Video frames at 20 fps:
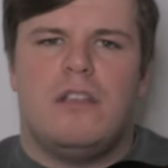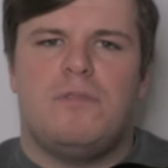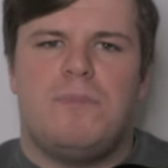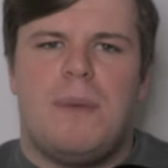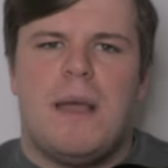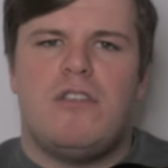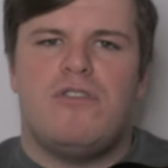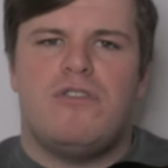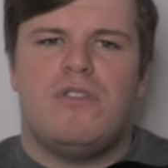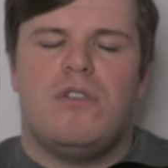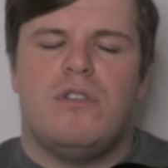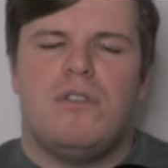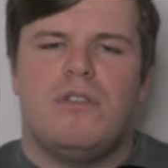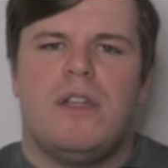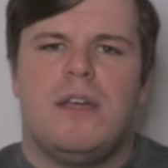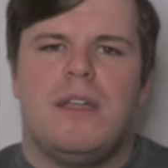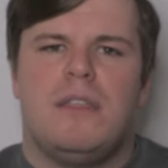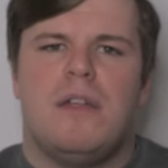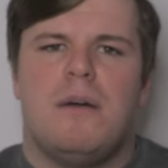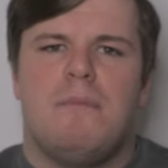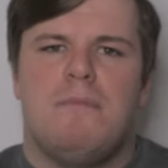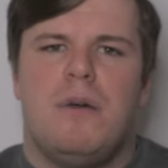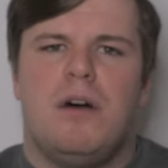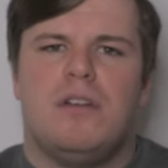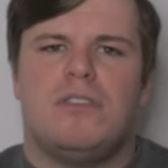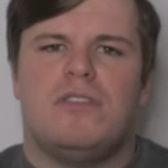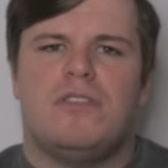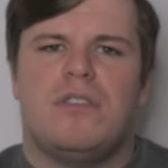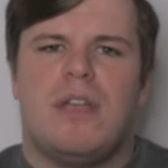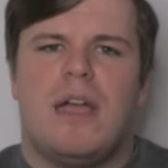especially on like the
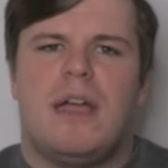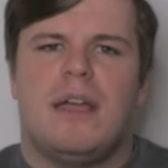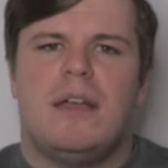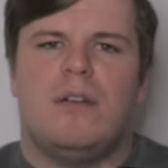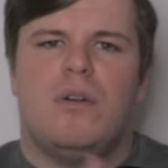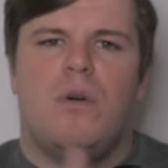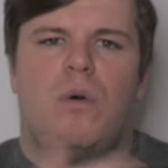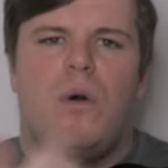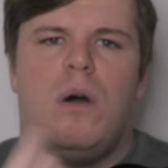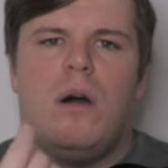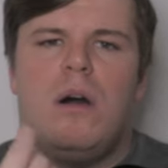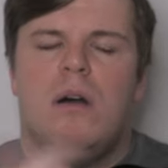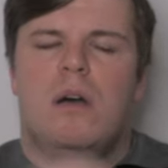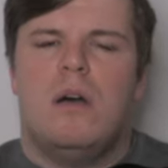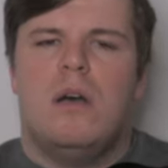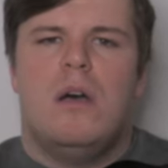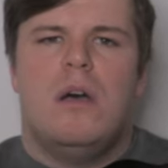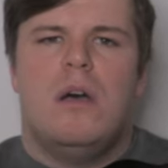Mustang or